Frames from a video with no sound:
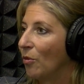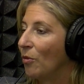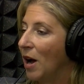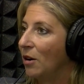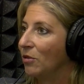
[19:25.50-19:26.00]

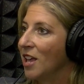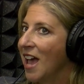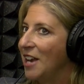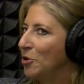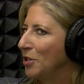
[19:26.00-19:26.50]
Wow.
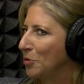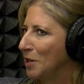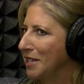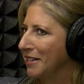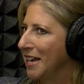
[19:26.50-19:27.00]
And you just
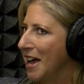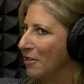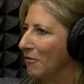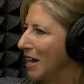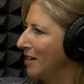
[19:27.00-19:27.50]
recently had a
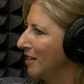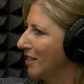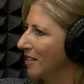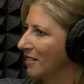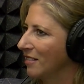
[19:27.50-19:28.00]

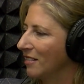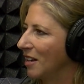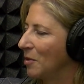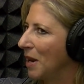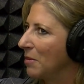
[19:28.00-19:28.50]
race?
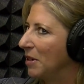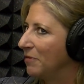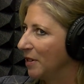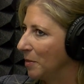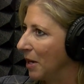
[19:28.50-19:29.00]
You're making me
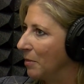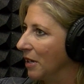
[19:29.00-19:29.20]
feel bad, by the